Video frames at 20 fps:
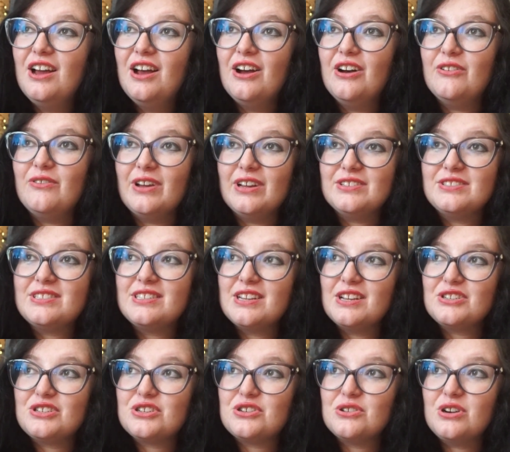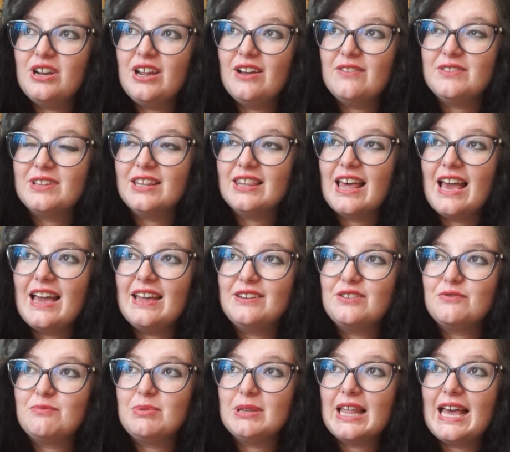of ancestry of the land
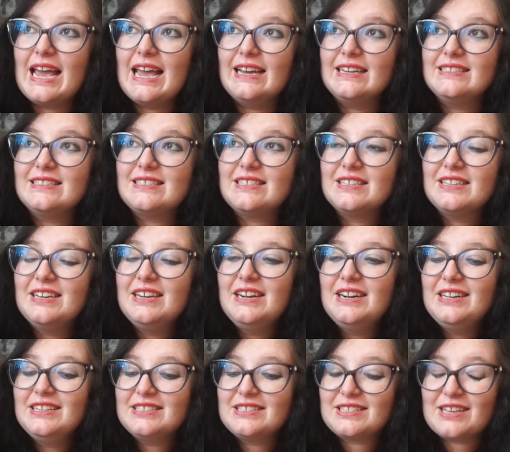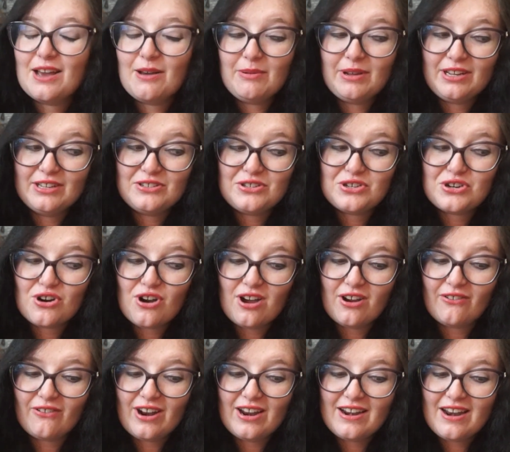of bland is coming in
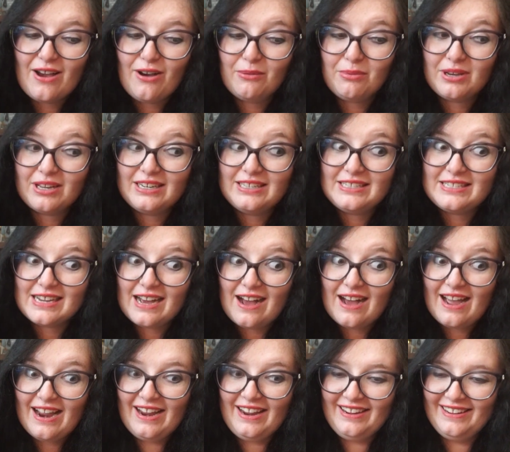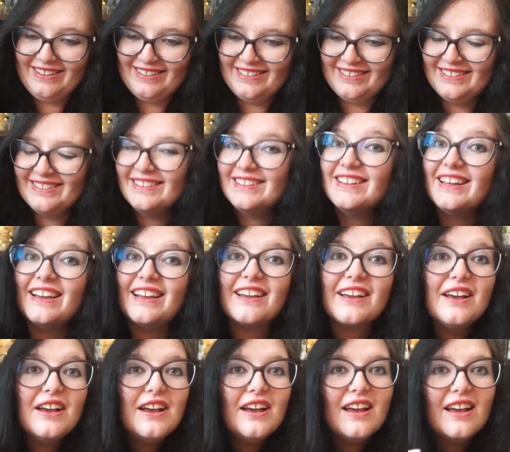strong right now. I'm gonna die. Like,
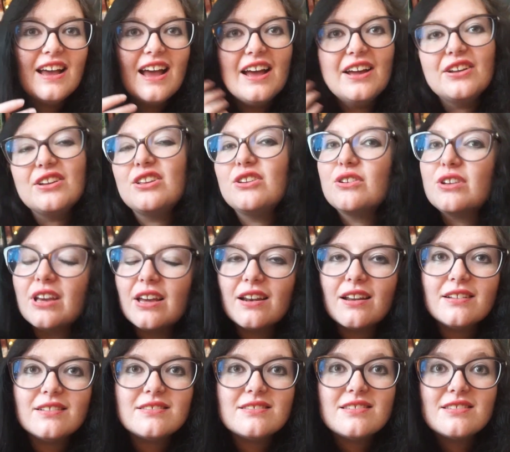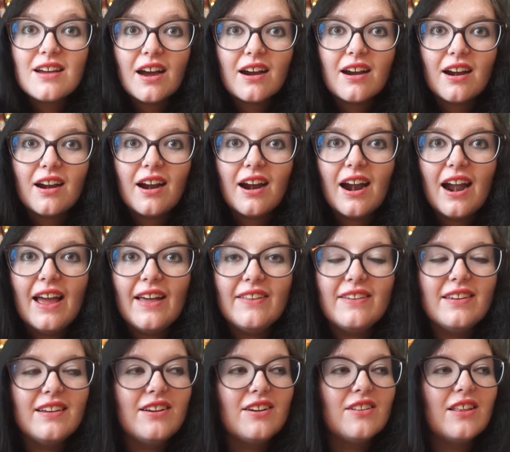you get a sucker
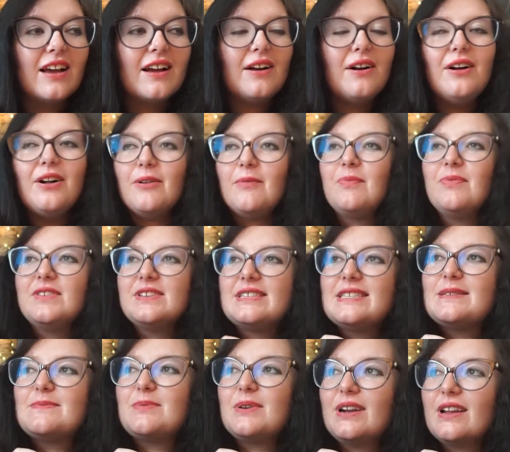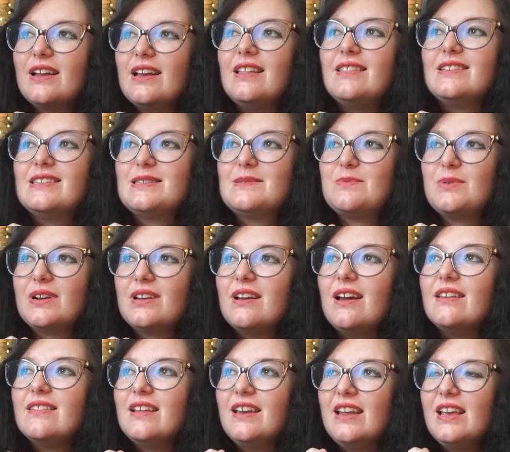and you're like, oh, this is pretty good, this is pretty
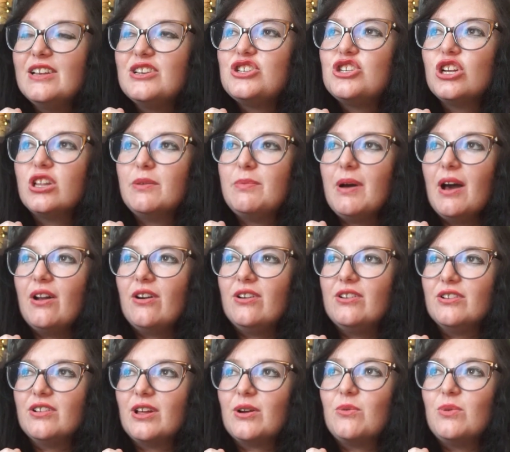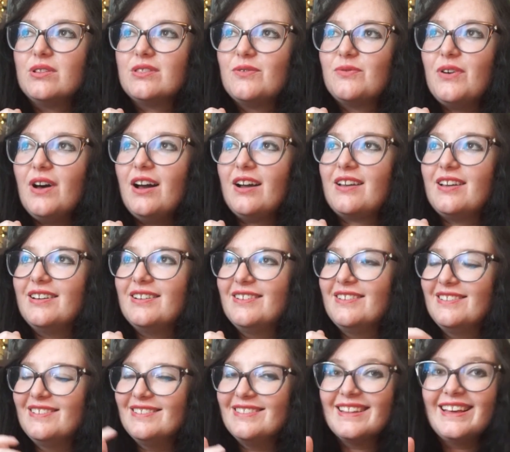good. And then you hit chili powder and you're like, what the fuck?
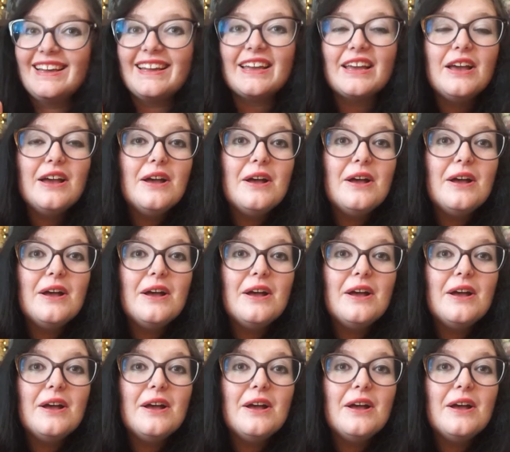Like,